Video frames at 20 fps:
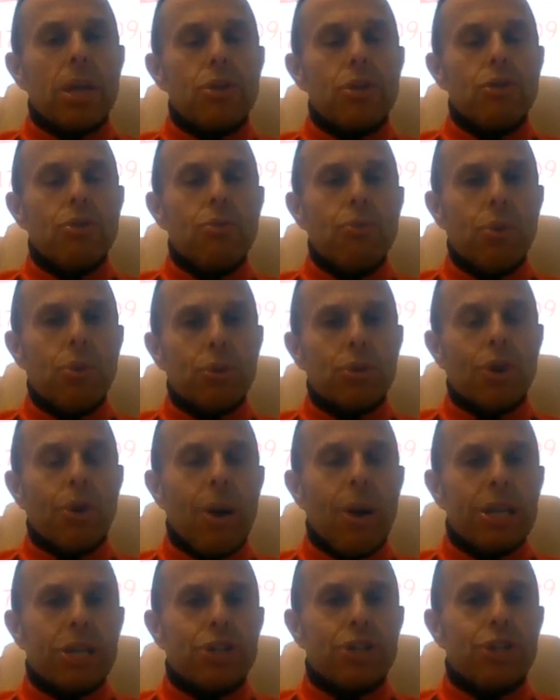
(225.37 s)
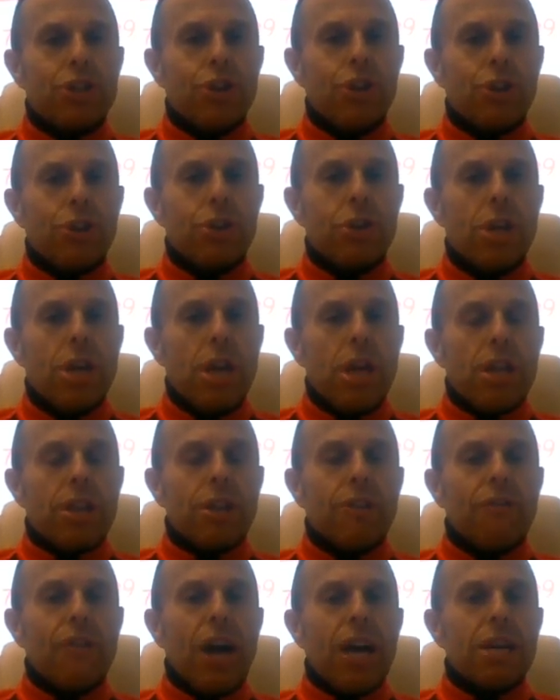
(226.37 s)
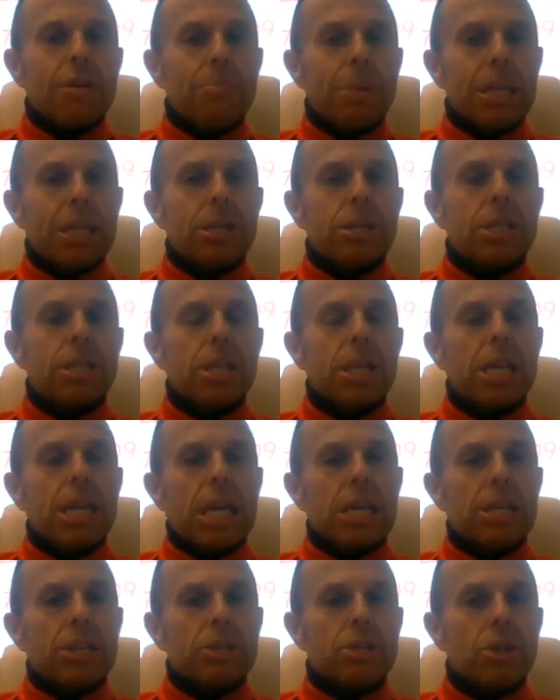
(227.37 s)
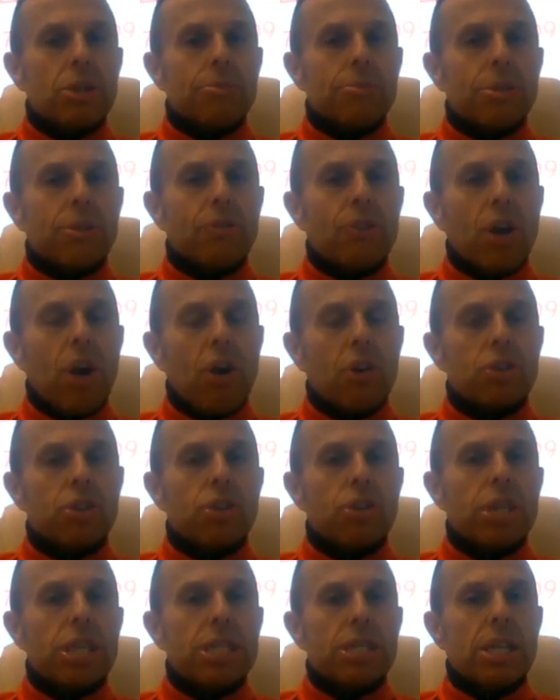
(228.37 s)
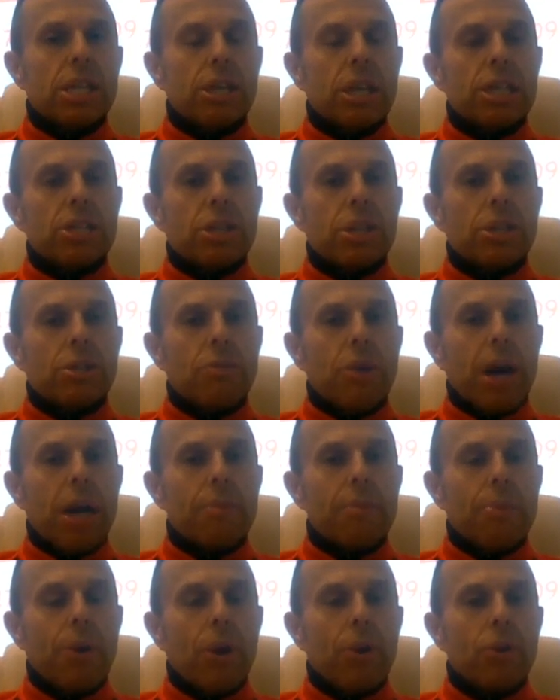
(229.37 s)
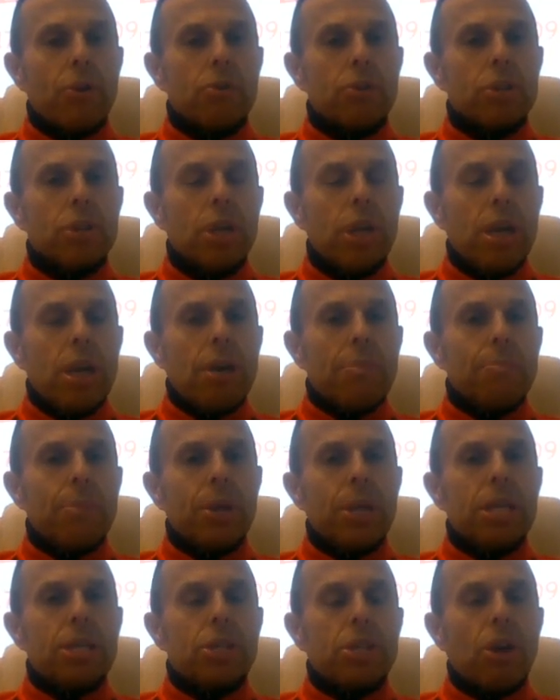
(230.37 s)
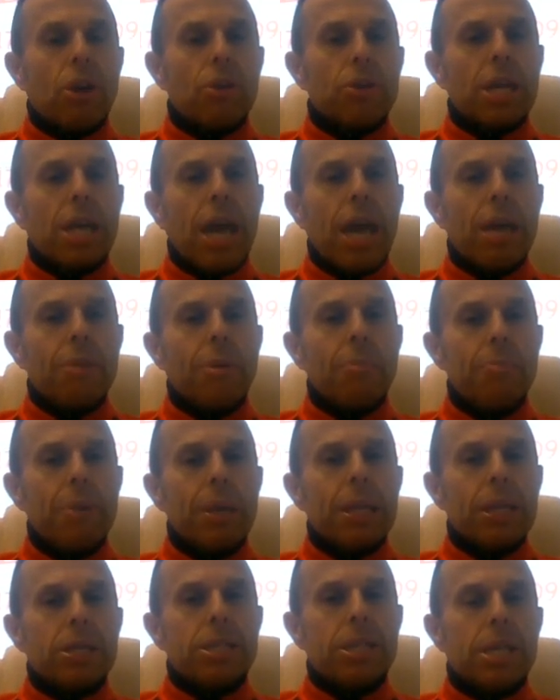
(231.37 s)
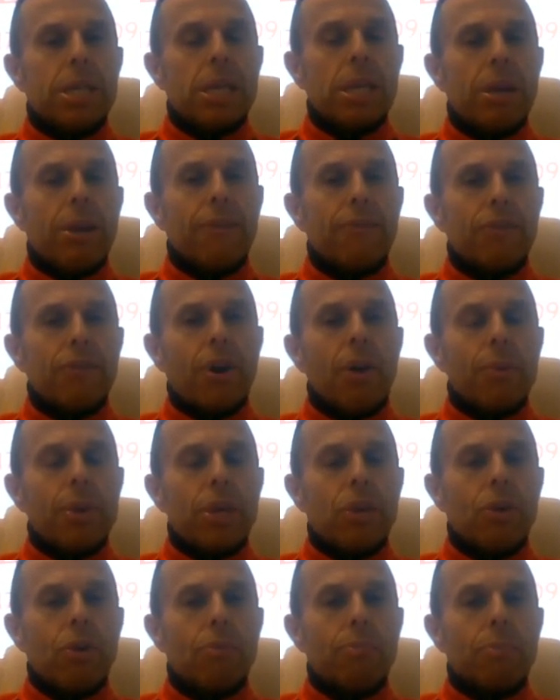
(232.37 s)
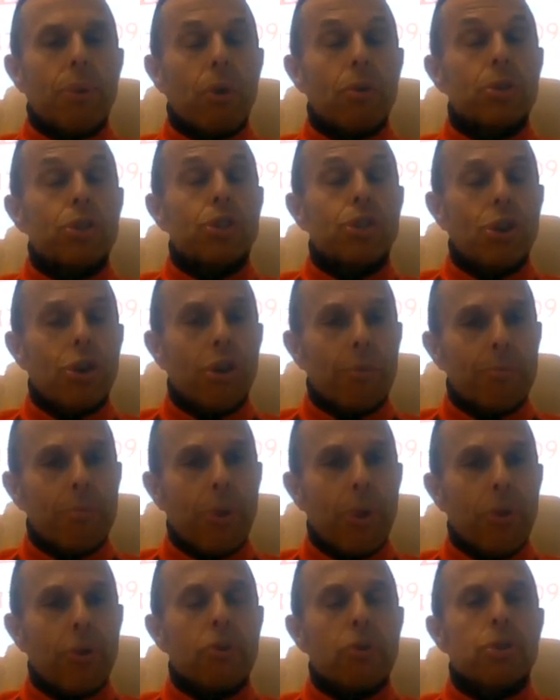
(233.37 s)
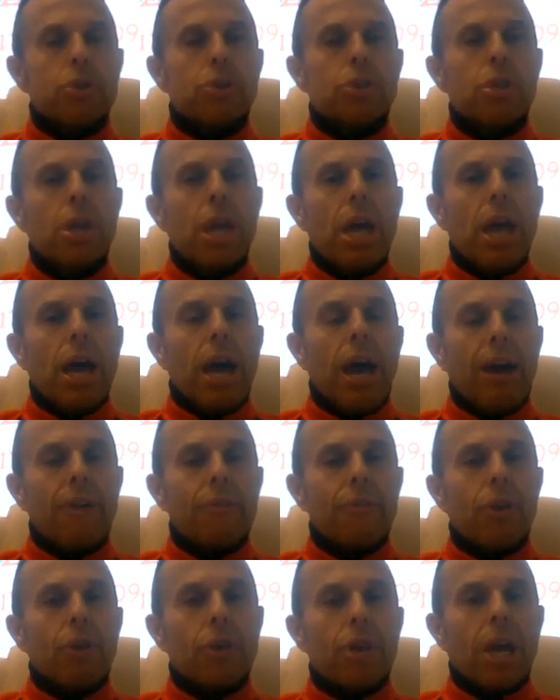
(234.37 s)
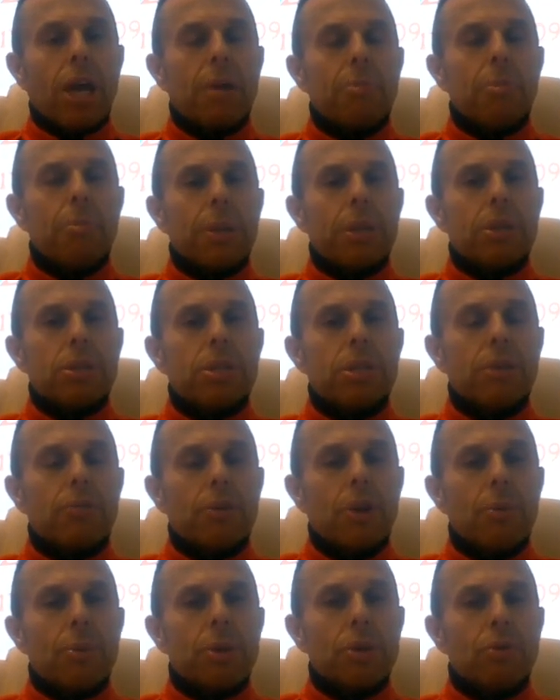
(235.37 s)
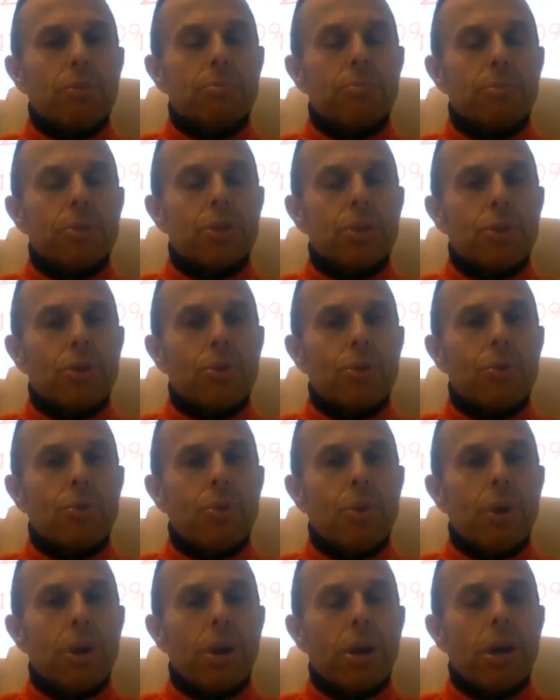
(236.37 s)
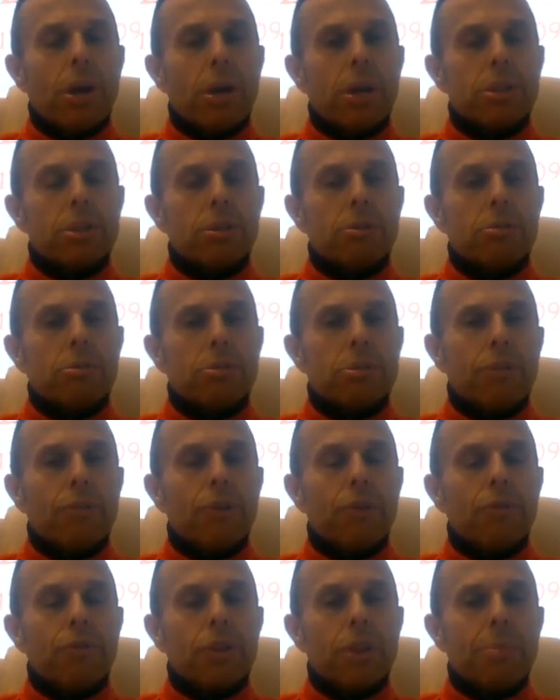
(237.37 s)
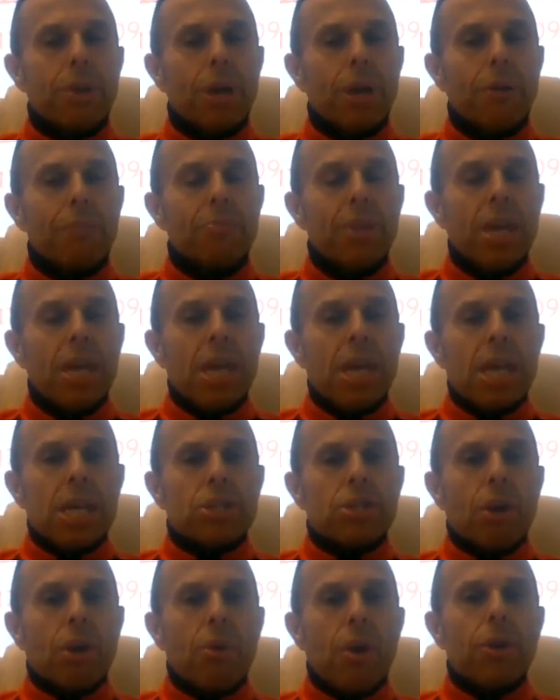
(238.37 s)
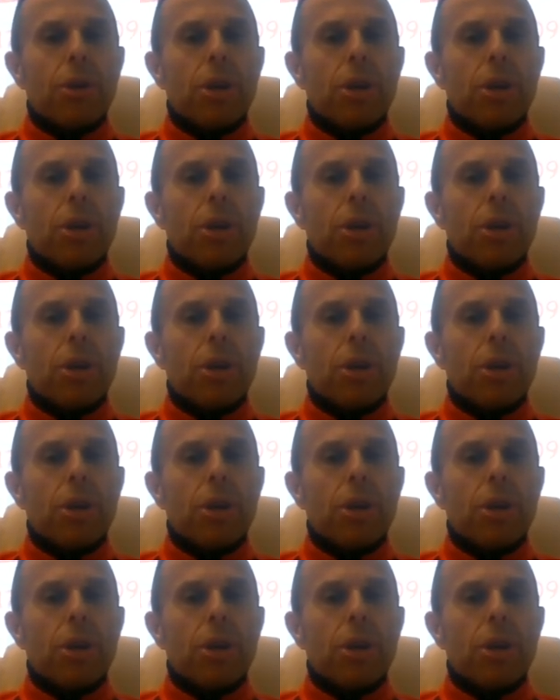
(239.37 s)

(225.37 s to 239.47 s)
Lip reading: you would question the viability in terms of cost and is it the right product? But it's got the capability of going up, or certain products have got the capability of going up to 50 mil. So